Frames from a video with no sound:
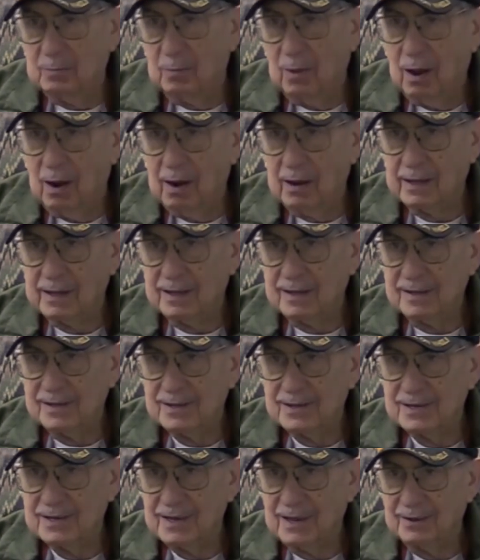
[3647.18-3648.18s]
to
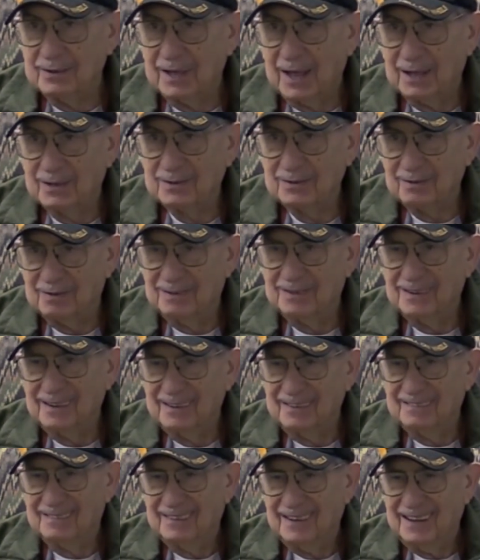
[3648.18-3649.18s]
Mulligan's. So
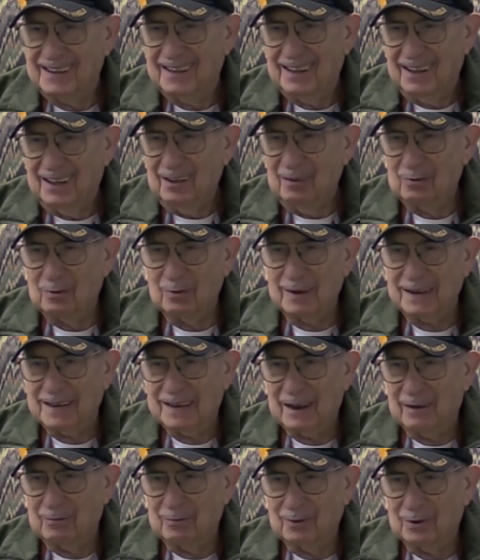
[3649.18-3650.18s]
that's, we
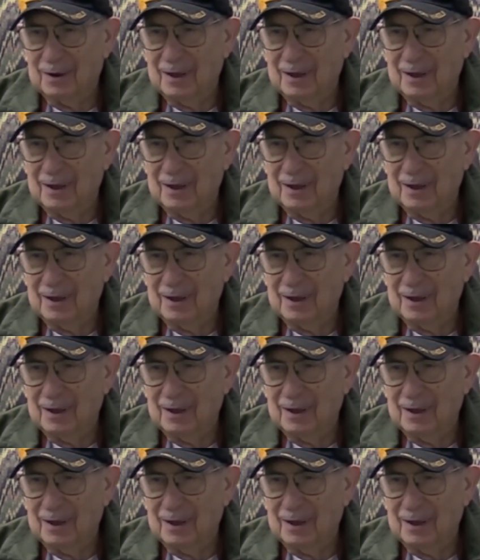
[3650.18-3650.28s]
never.